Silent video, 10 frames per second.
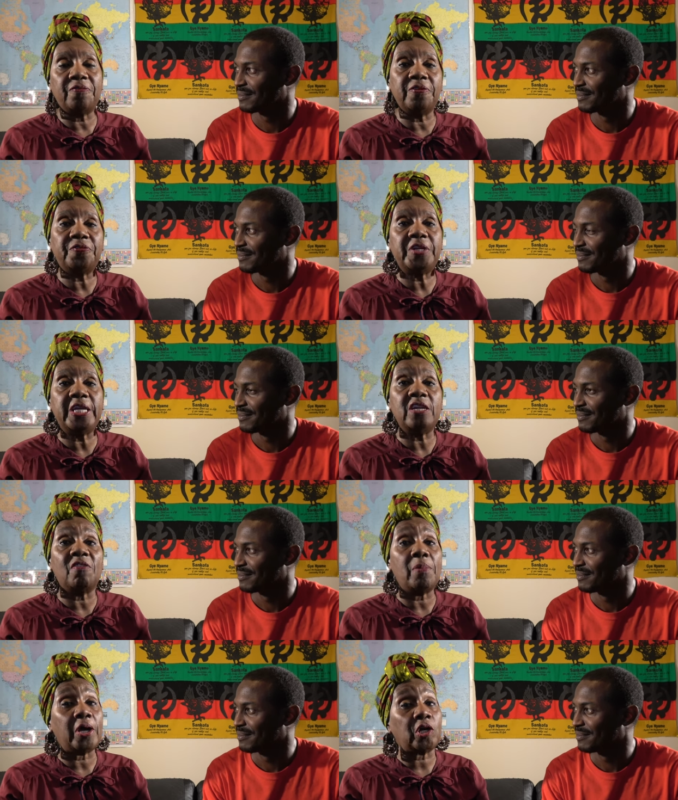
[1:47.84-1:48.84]
Speaker 1: 15 of
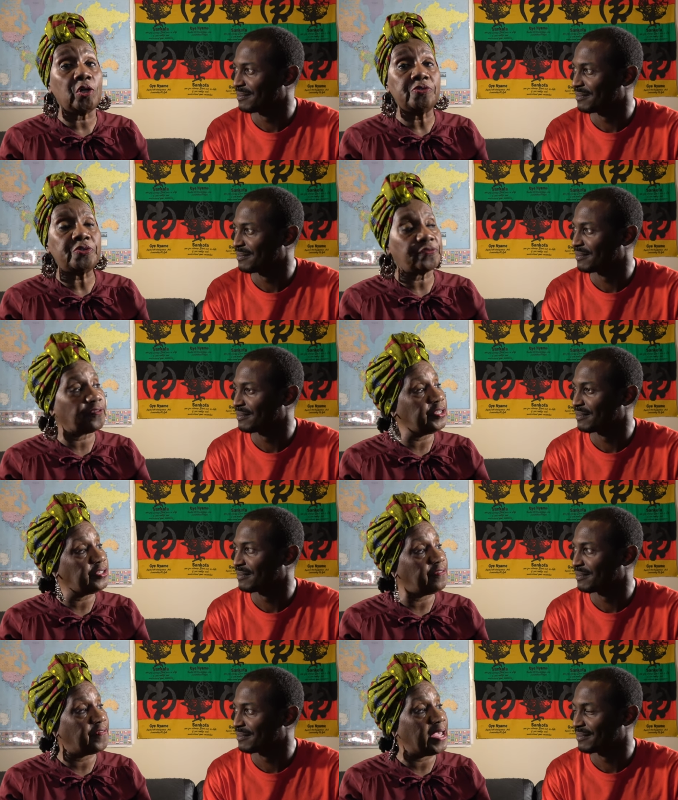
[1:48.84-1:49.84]
my closest friends
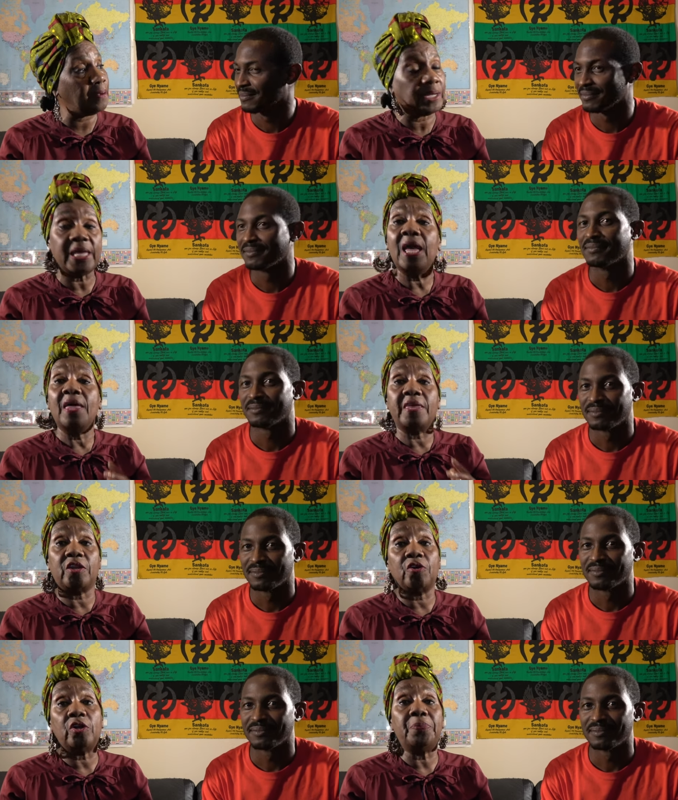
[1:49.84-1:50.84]
and family that are
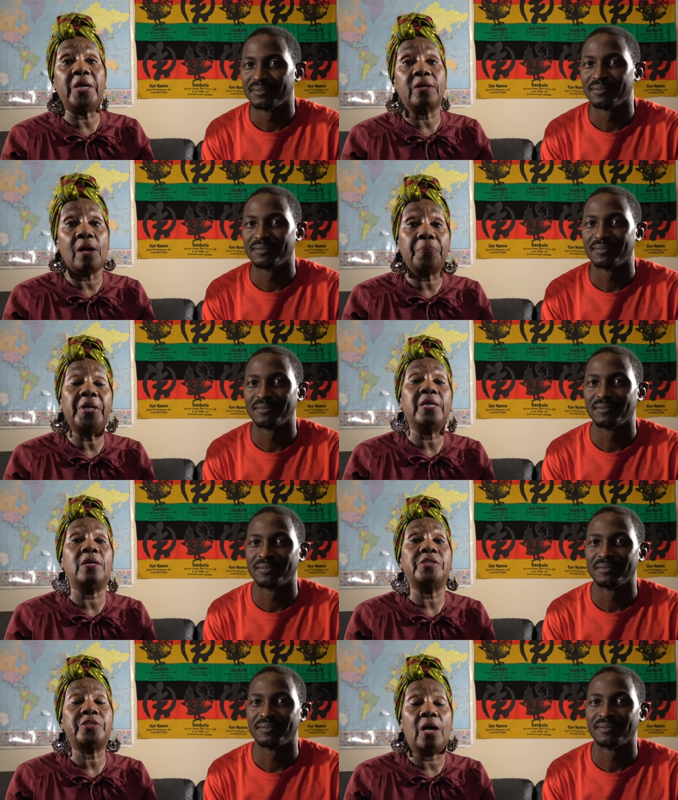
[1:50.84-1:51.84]
going to be accompanying
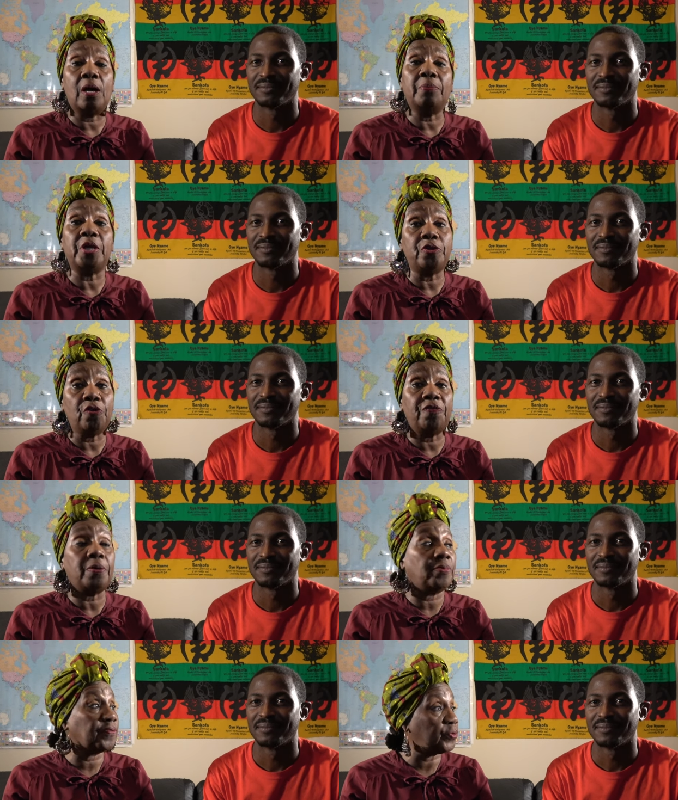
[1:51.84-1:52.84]
us um, in
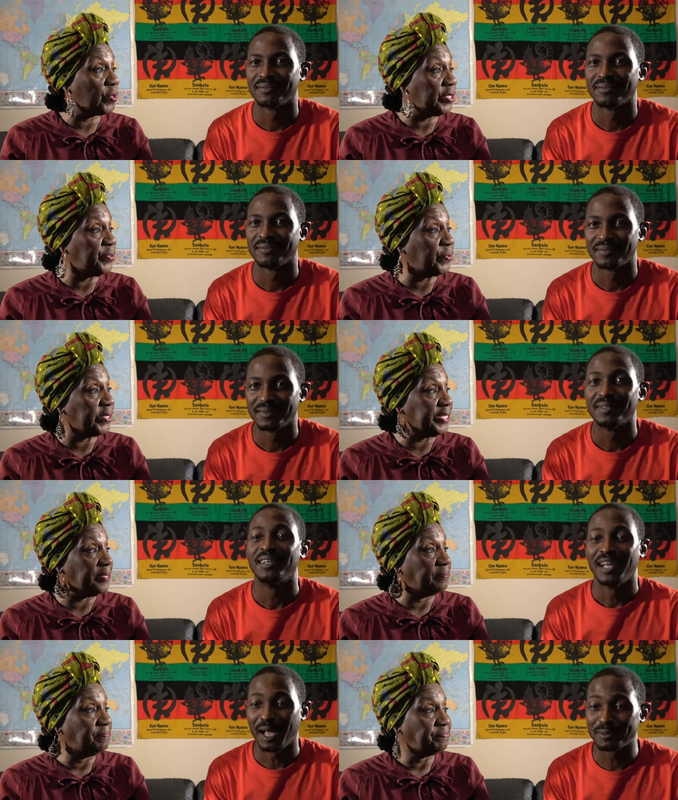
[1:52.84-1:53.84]
November of 2020.
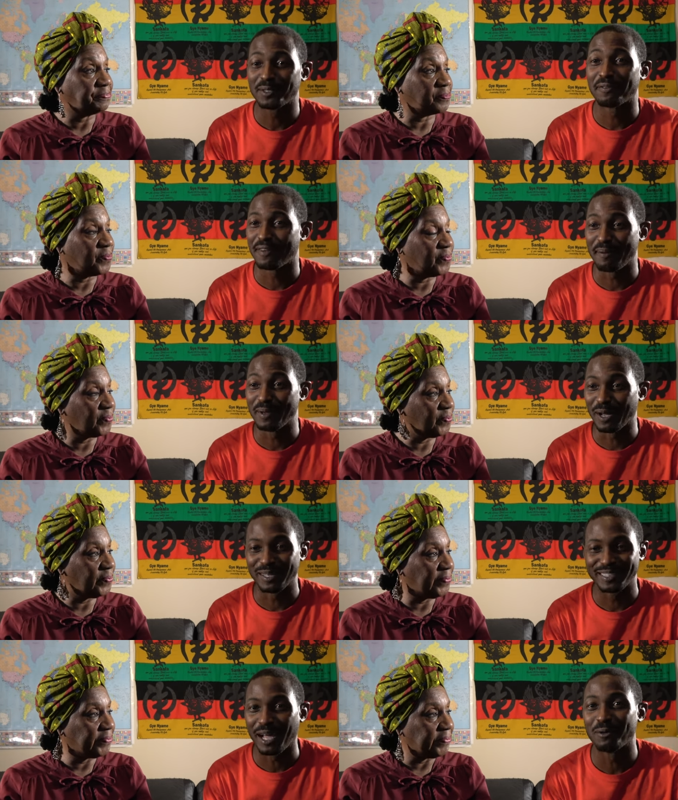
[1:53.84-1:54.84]
Speaker 2: Absolutely, family. Uh,
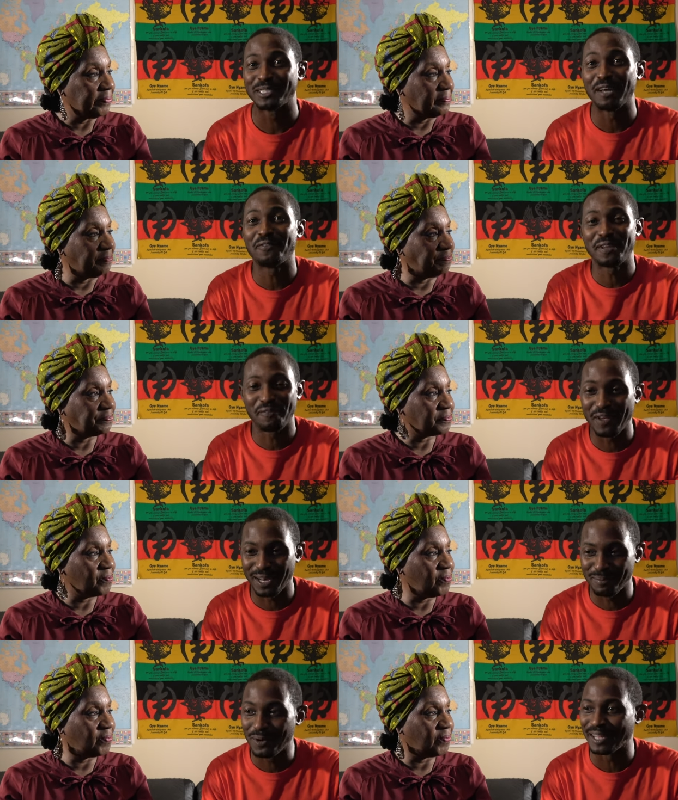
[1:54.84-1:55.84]
I was definitely
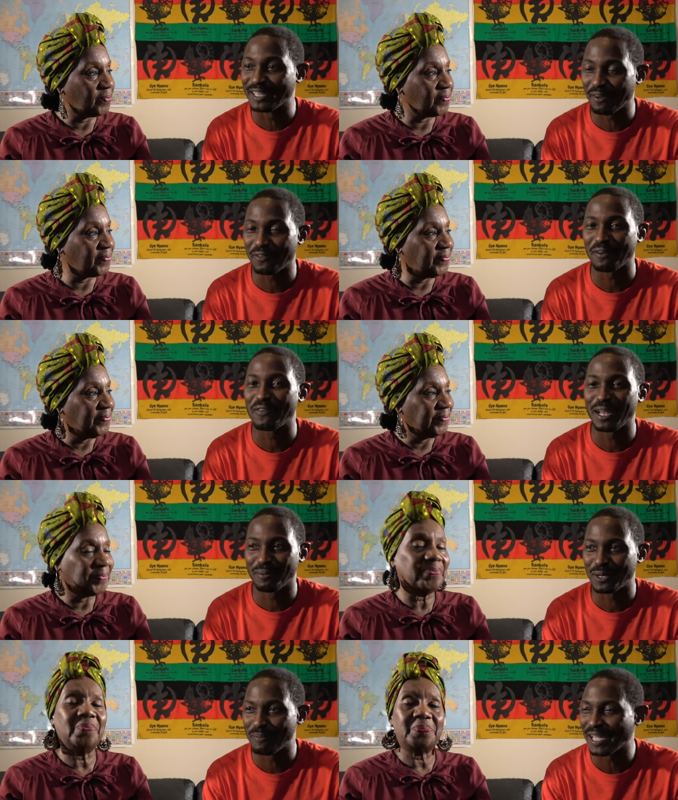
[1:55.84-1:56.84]
available and definitely available
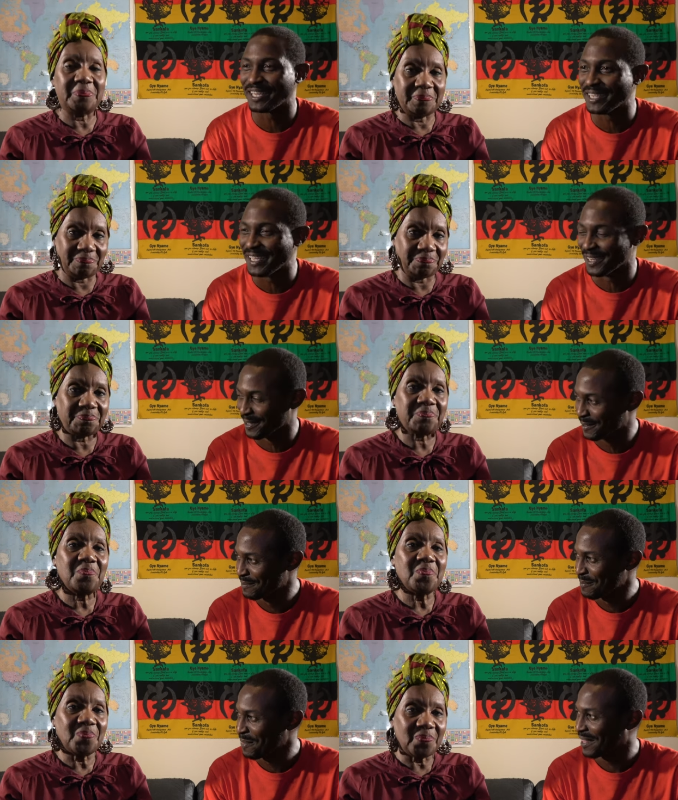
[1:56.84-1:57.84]
to make the deal,
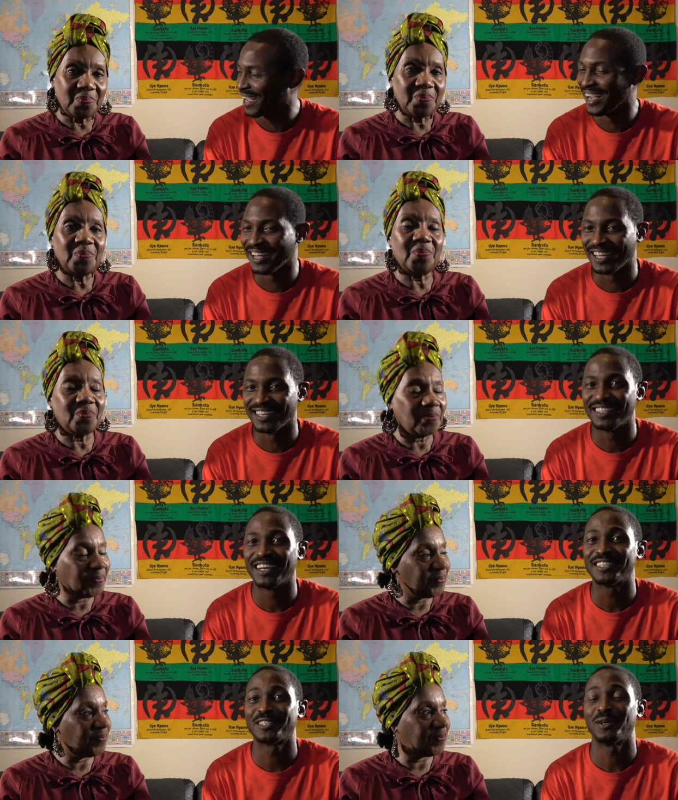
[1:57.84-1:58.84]
uh, and
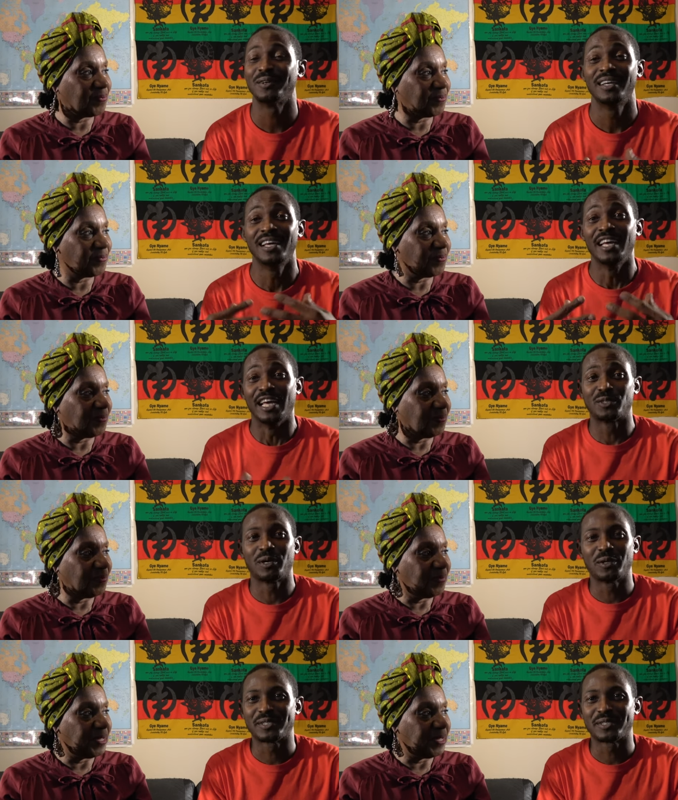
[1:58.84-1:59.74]
uh, so it's one of